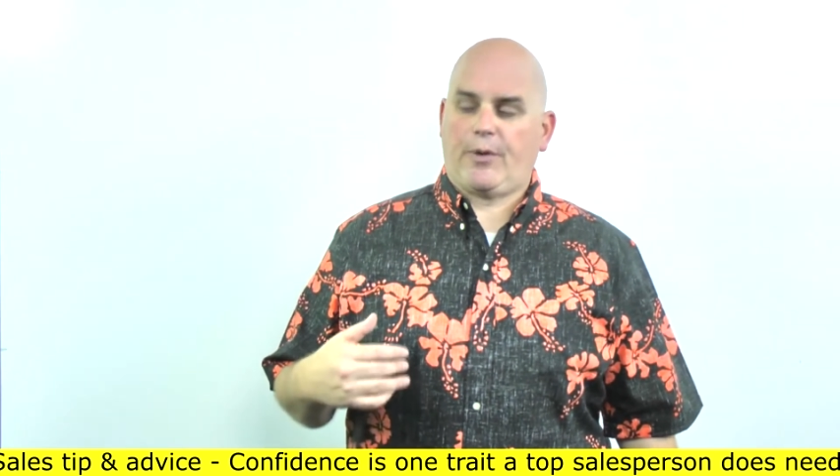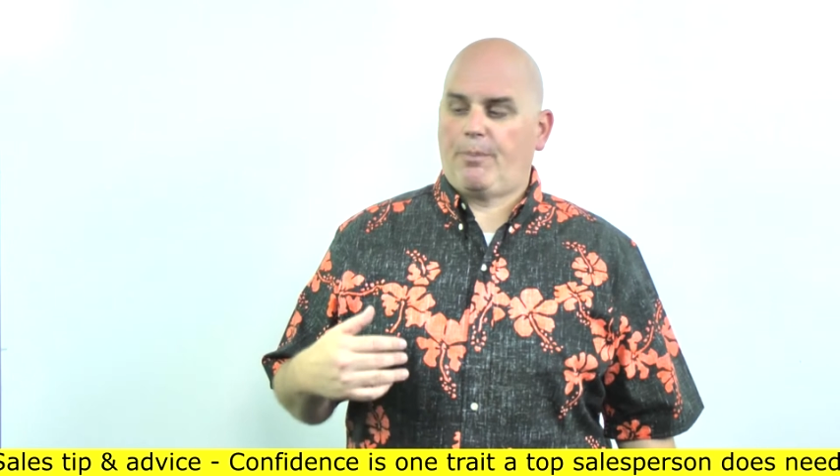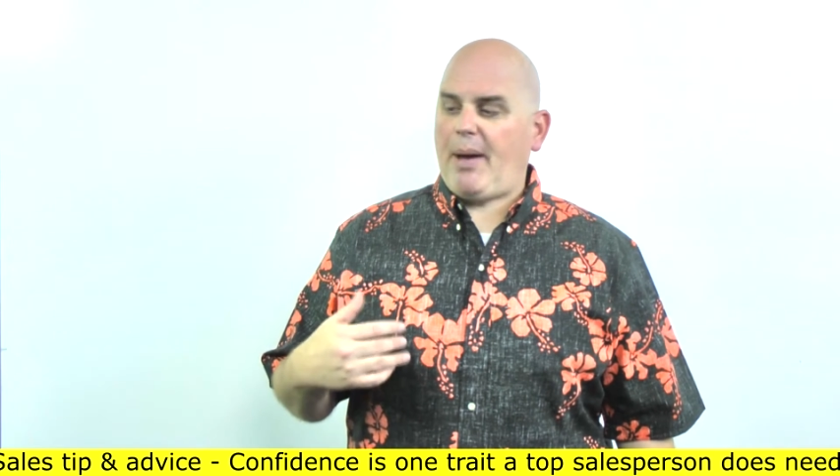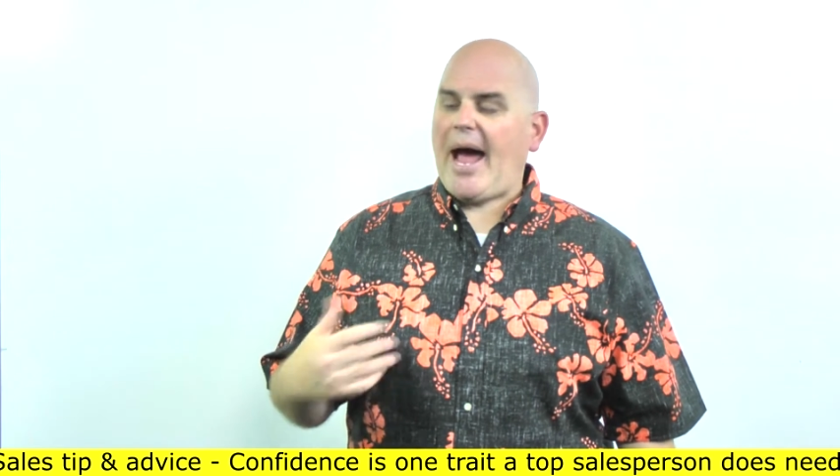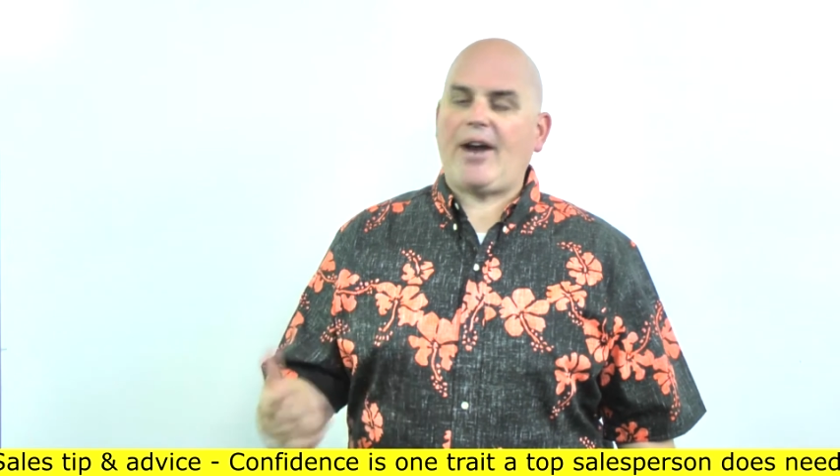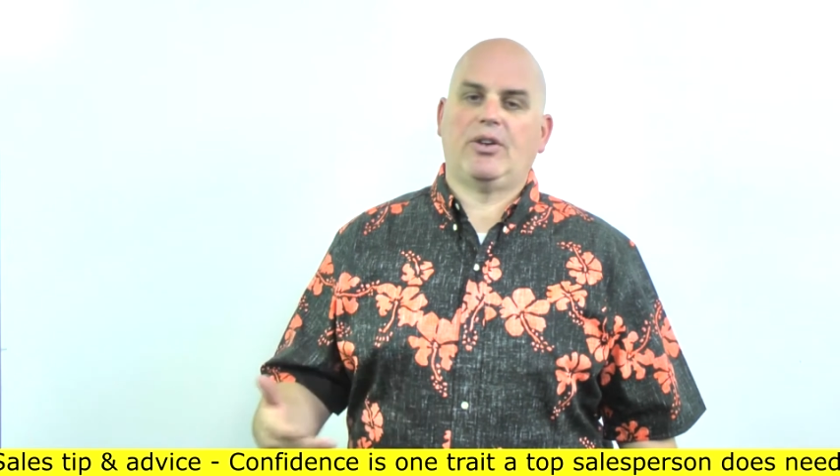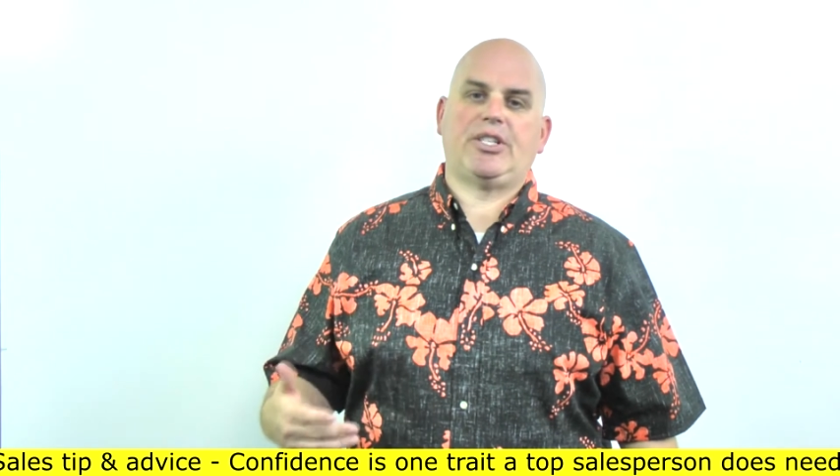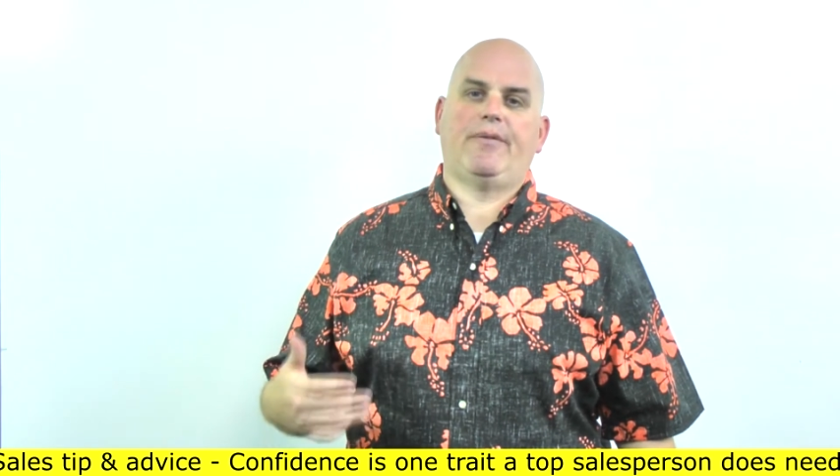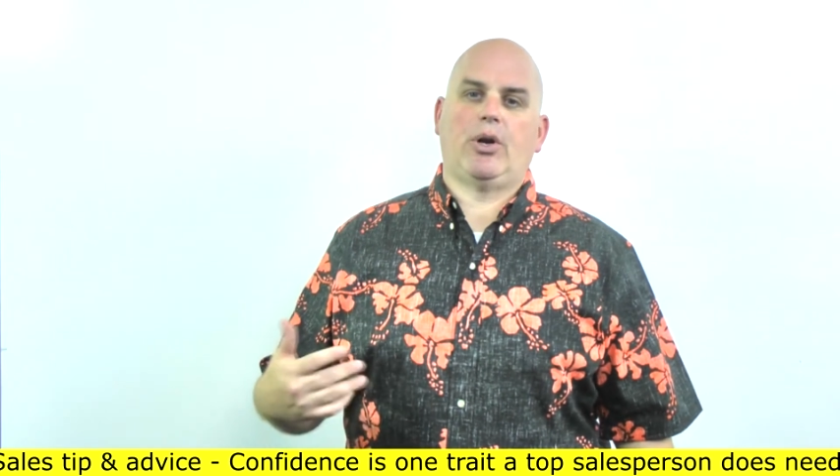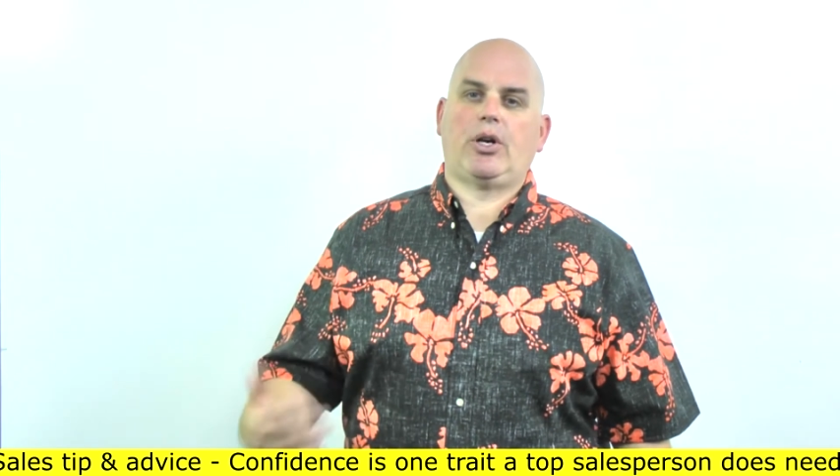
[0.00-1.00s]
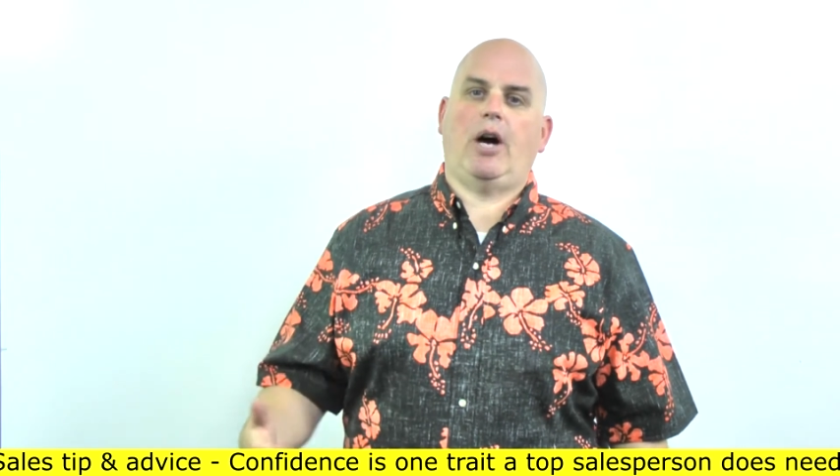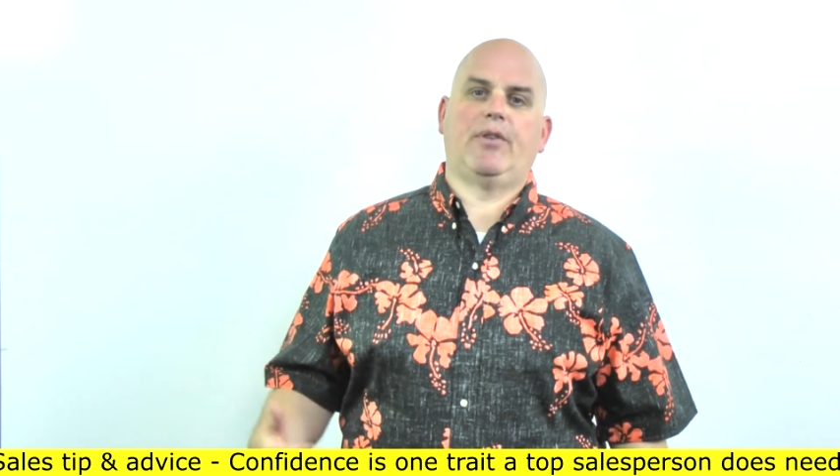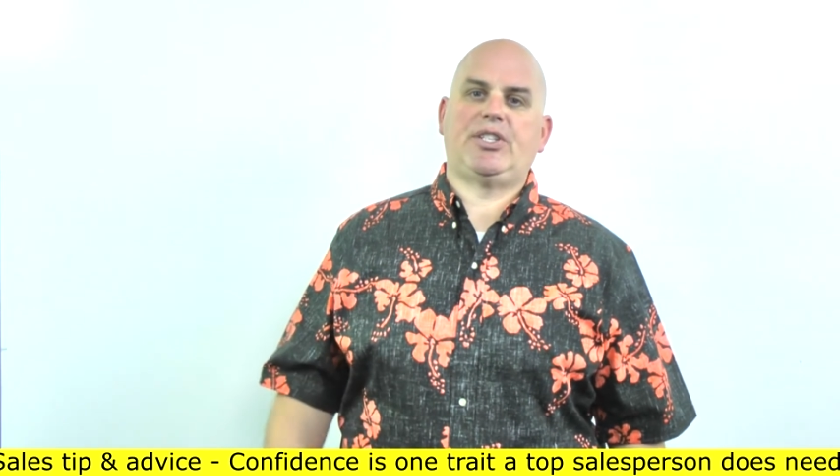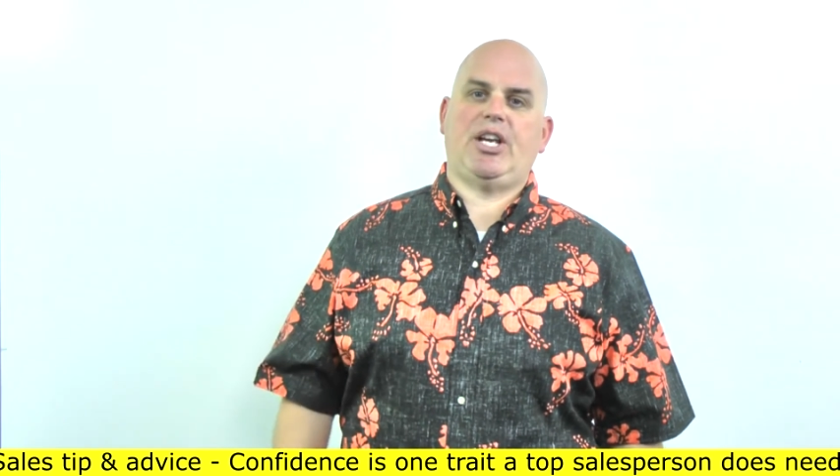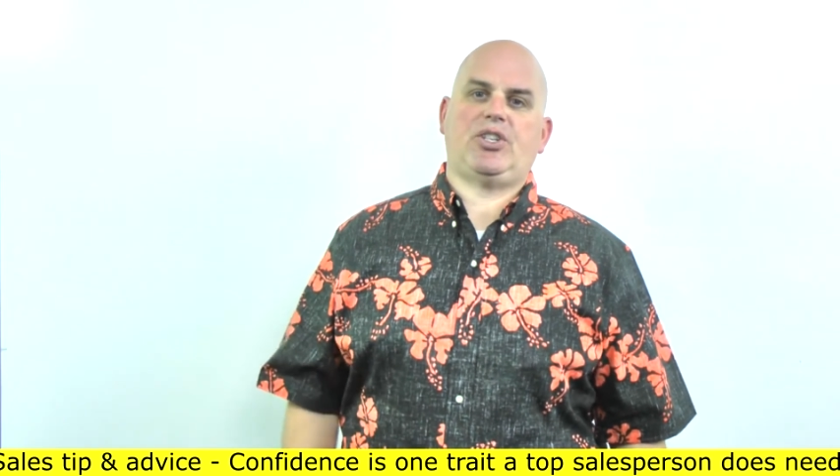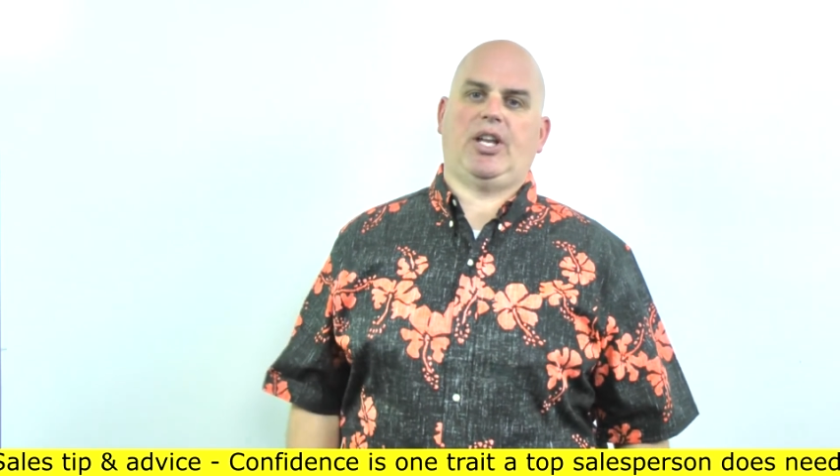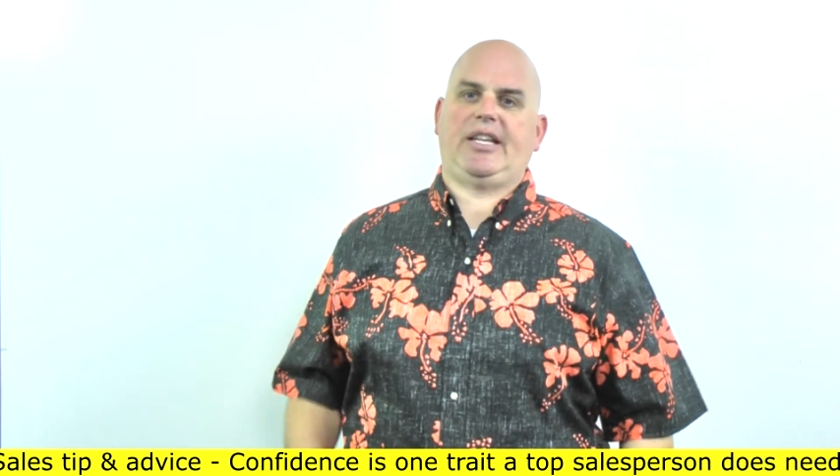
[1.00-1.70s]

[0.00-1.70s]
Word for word: for patterns of their conversation.